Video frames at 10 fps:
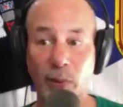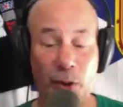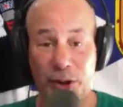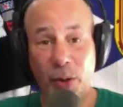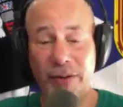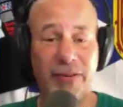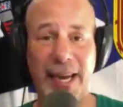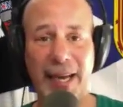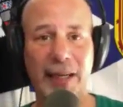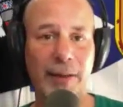we'll do it in
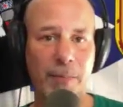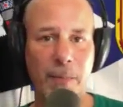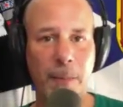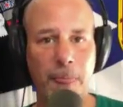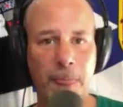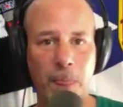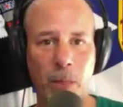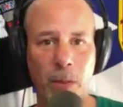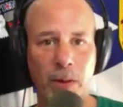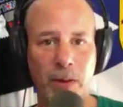Vienna.
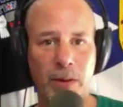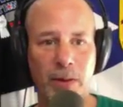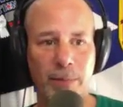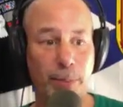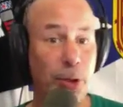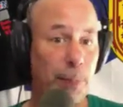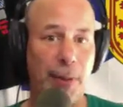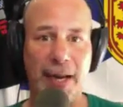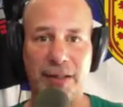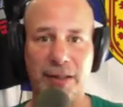
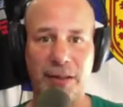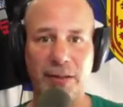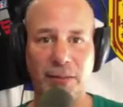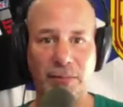Budapest,